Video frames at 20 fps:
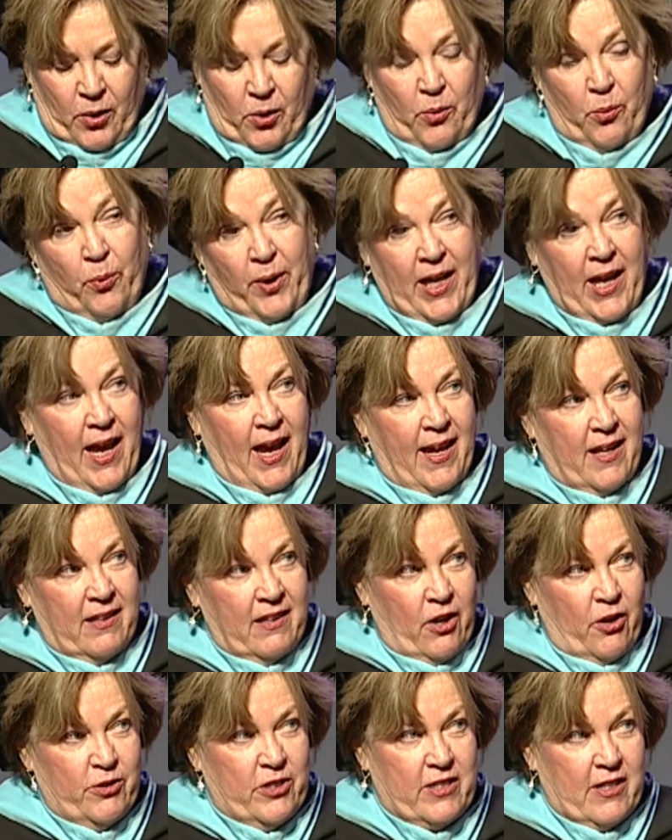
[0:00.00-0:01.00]
we had
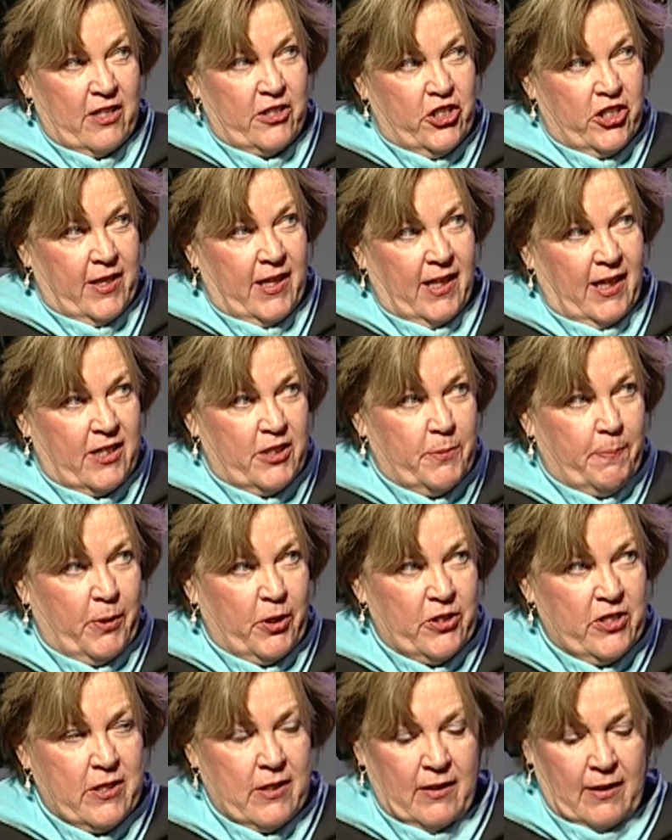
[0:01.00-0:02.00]
no such thing as
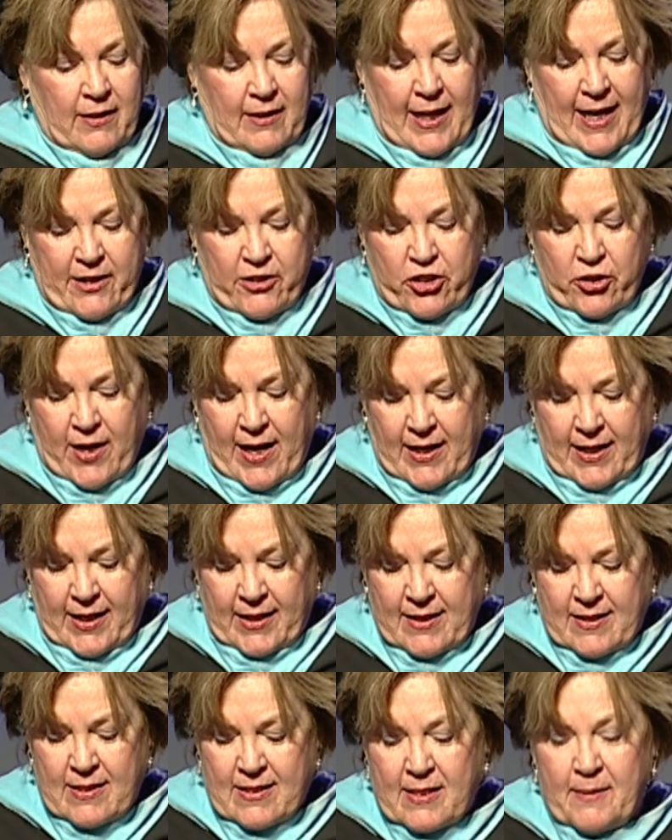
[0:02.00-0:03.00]
personal
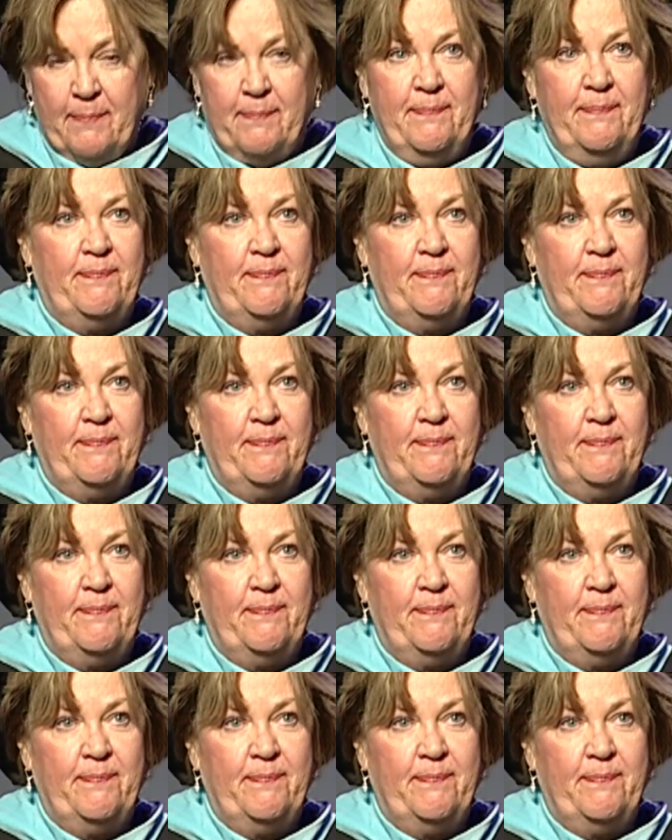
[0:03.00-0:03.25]
electronics.